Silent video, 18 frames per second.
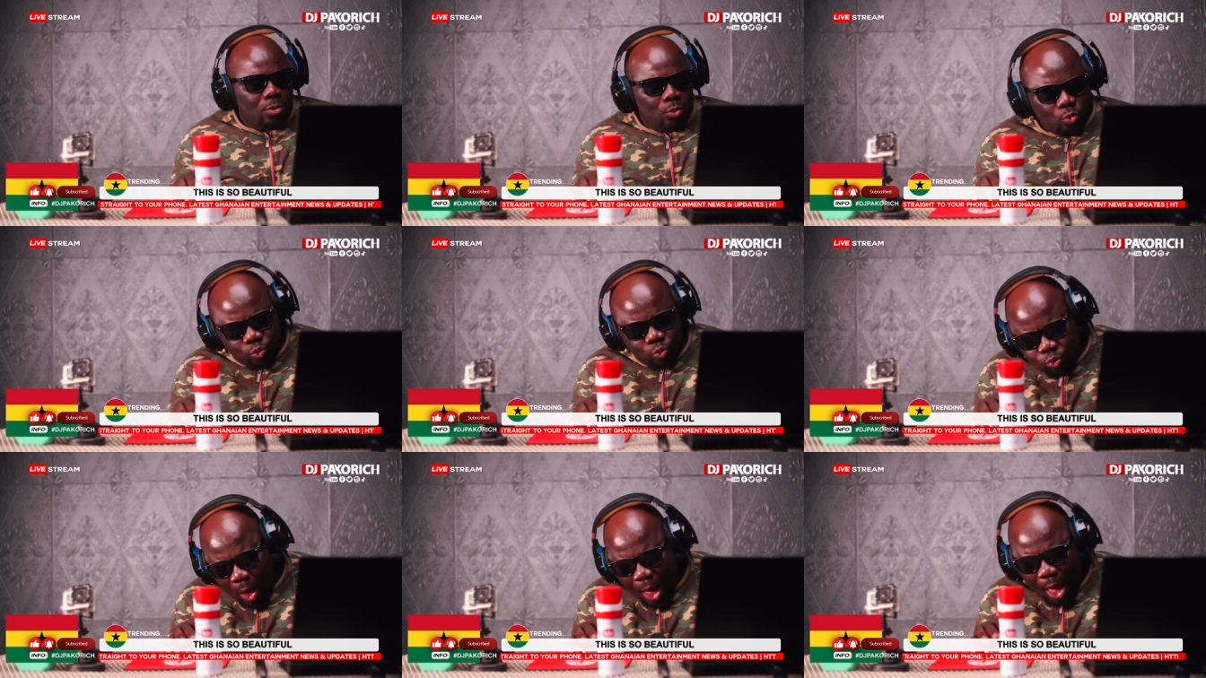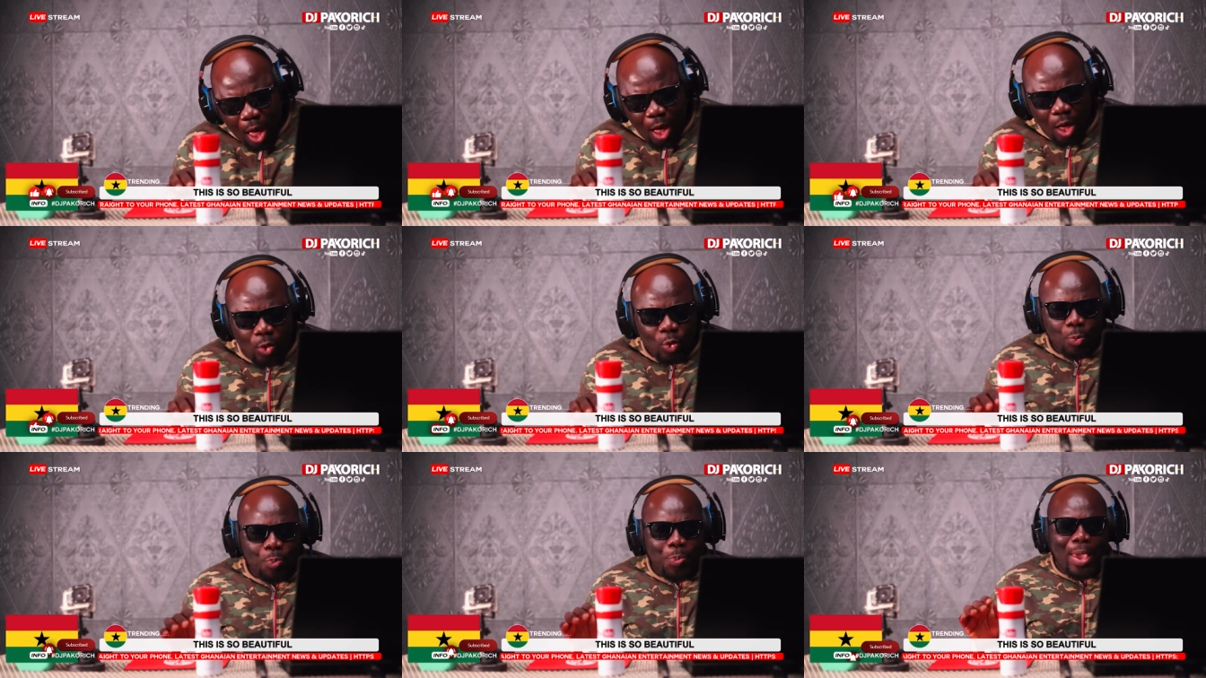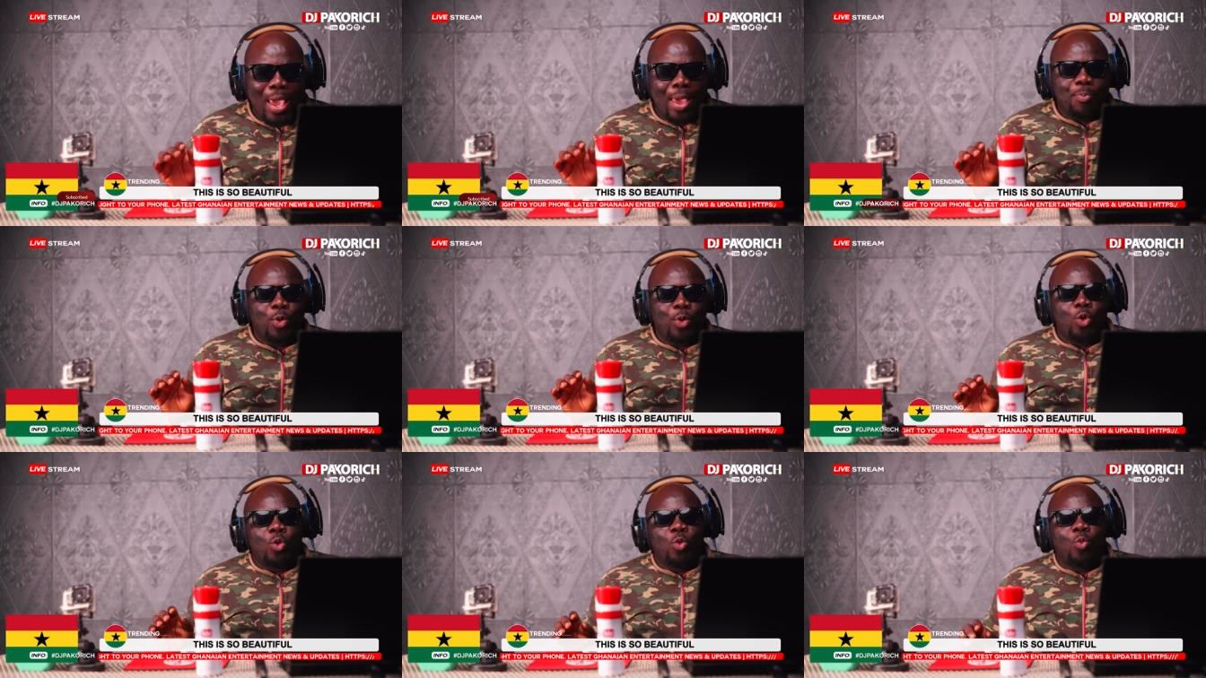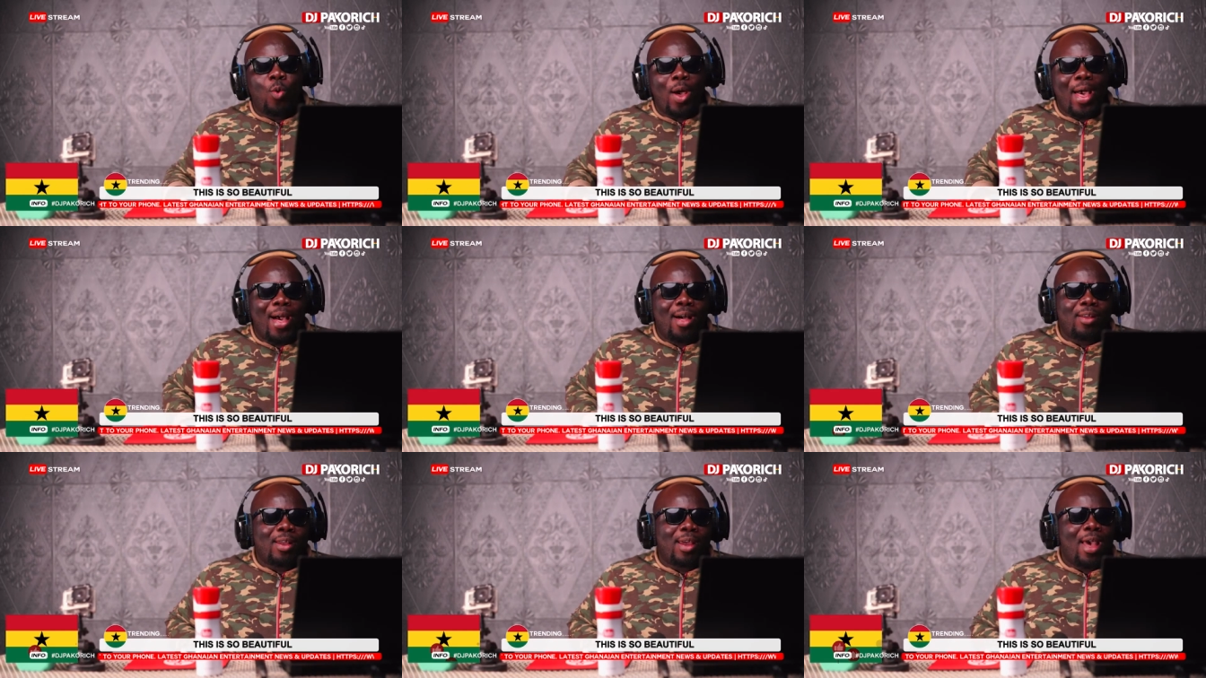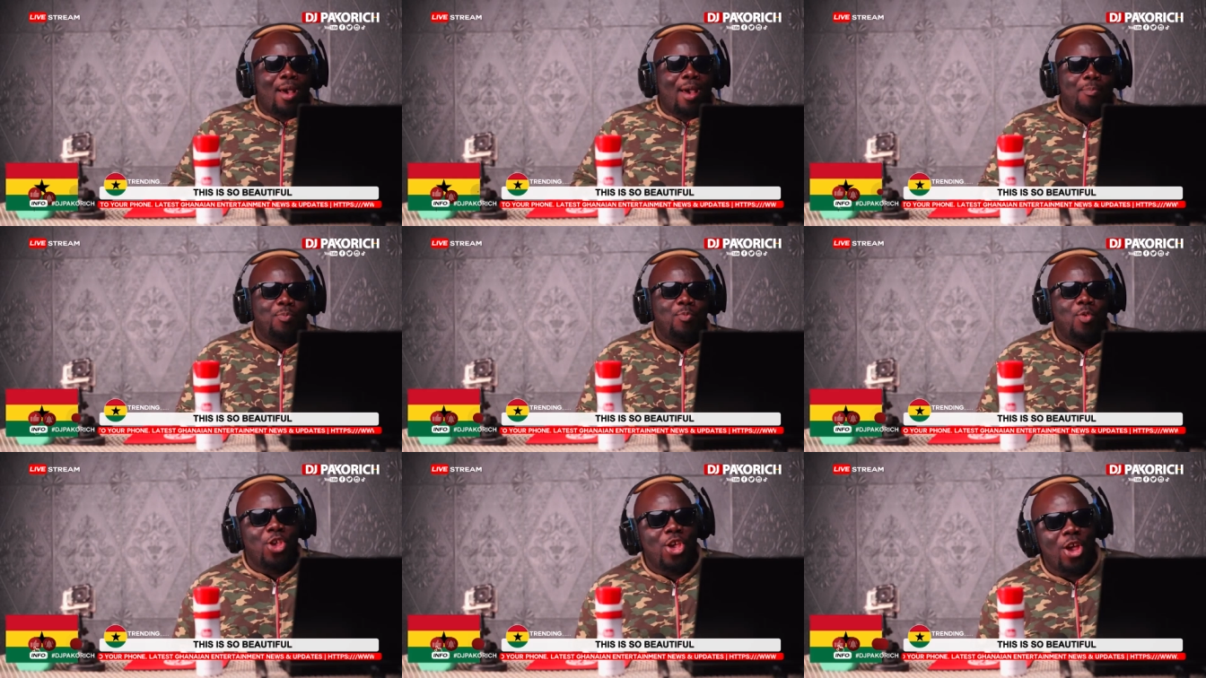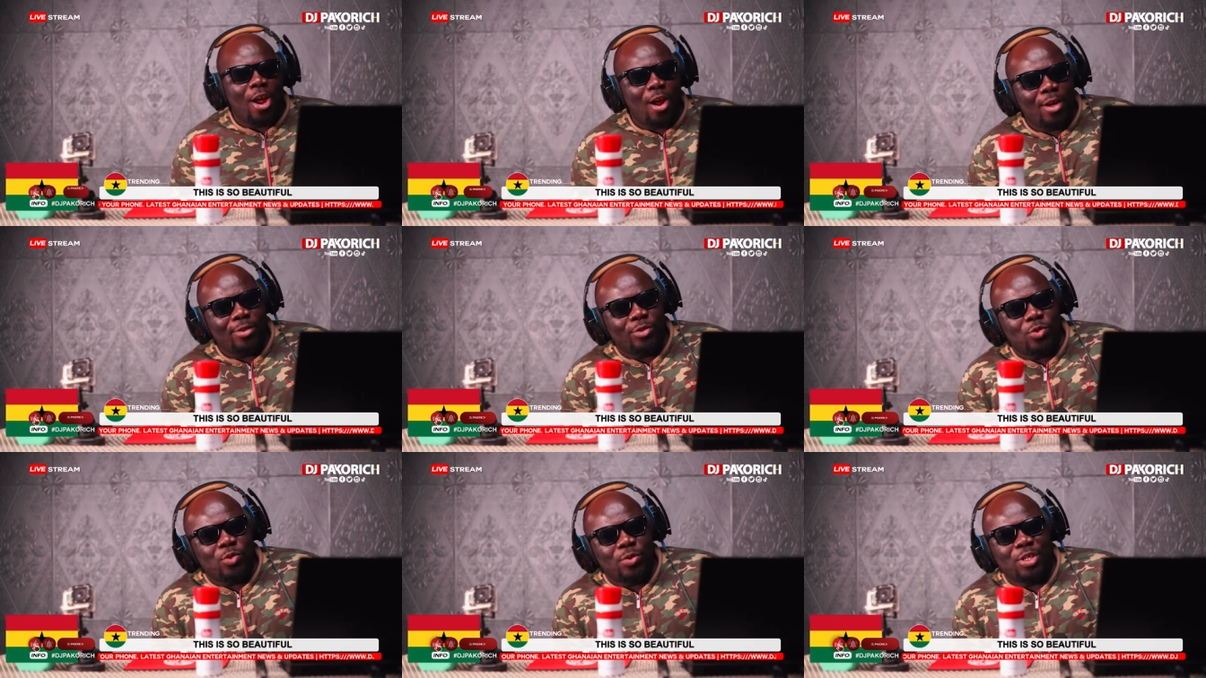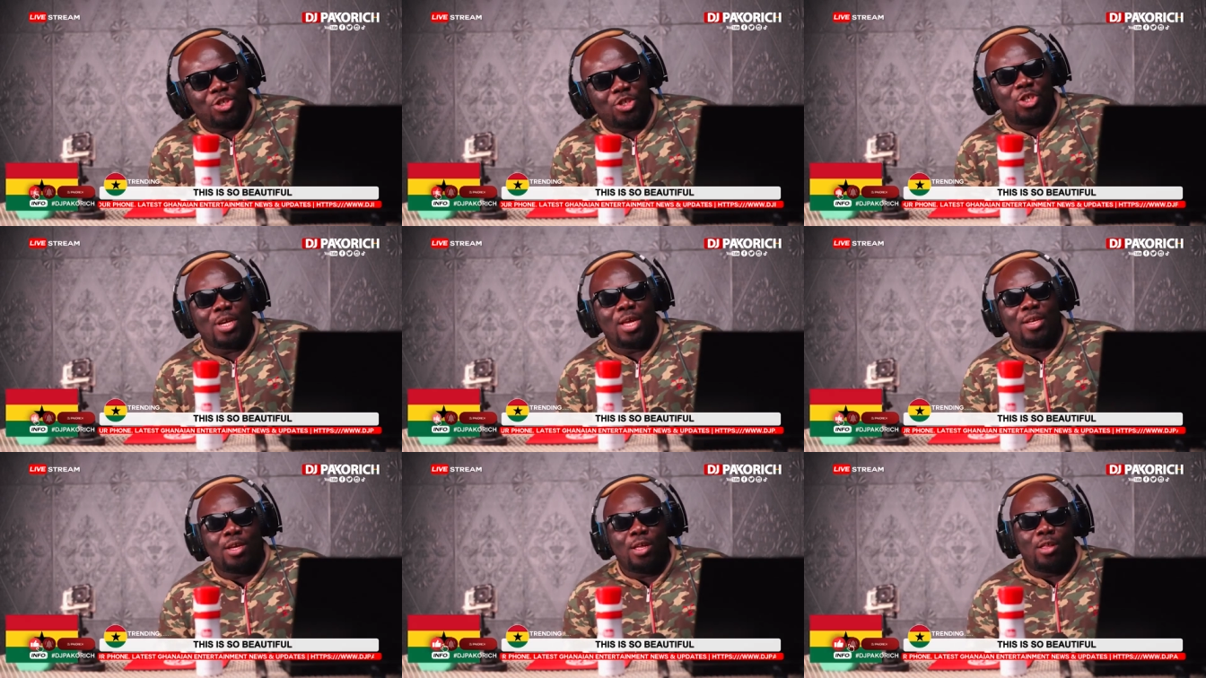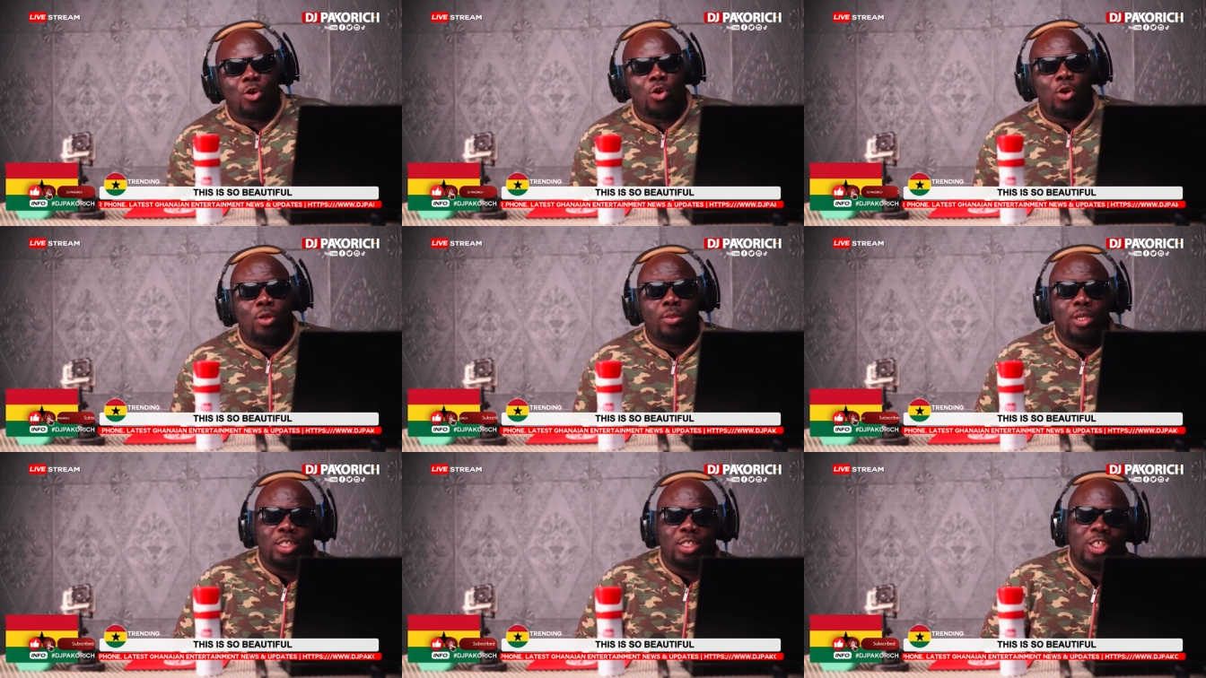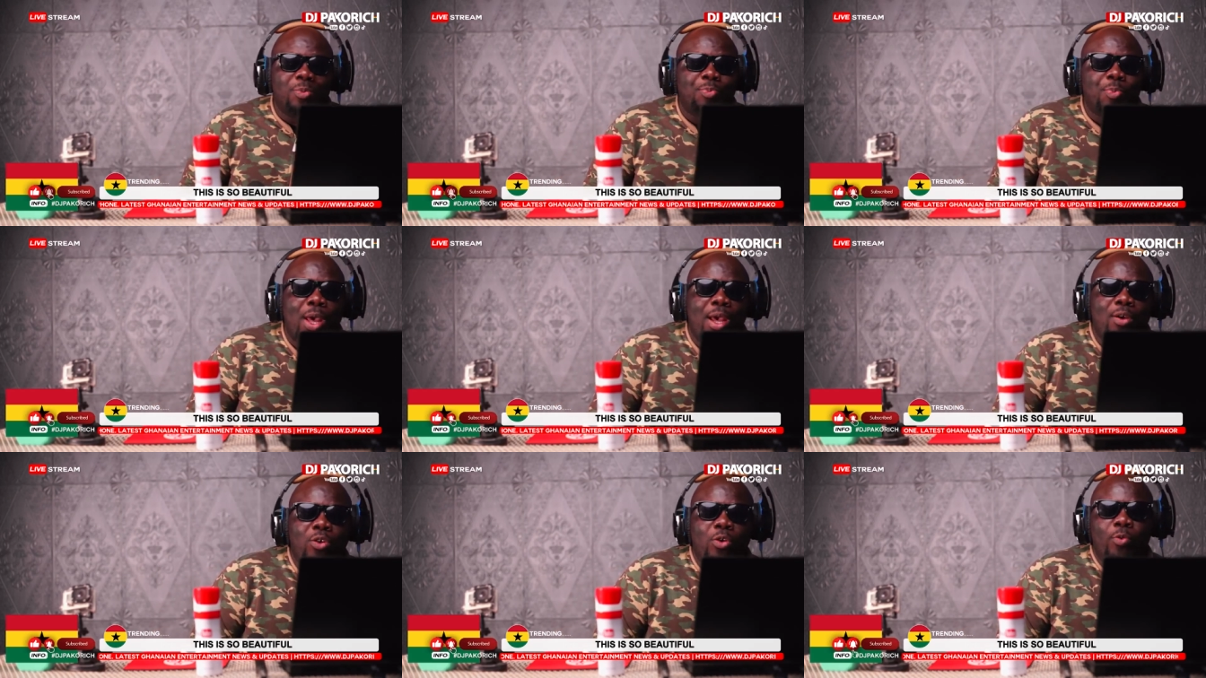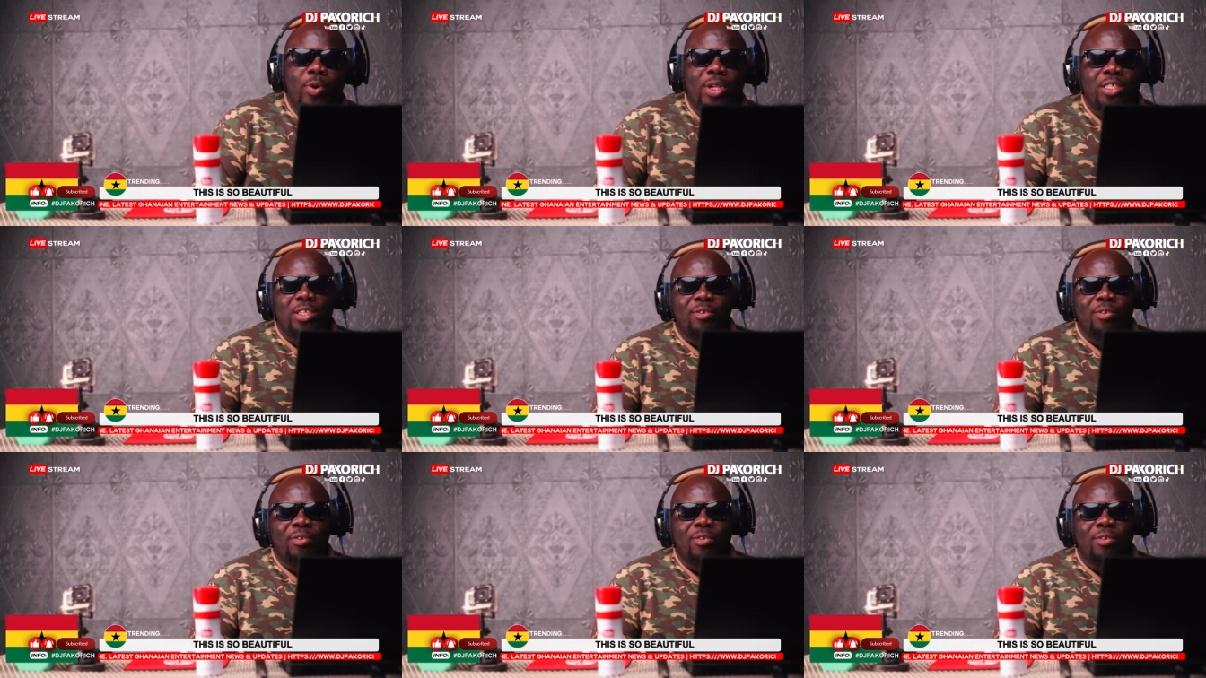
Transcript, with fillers: Well, people, welcome here to this channel called DJ Pakorich.